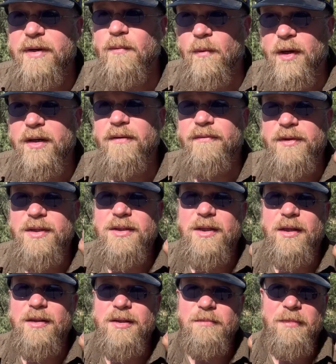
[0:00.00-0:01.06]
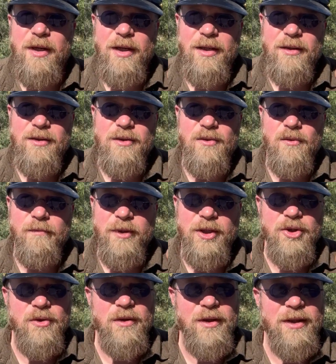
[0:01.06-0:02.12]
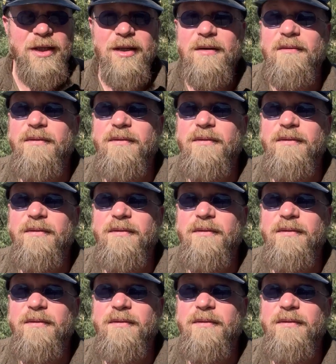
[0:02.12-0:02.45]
one of these guns made to ensure that they didn't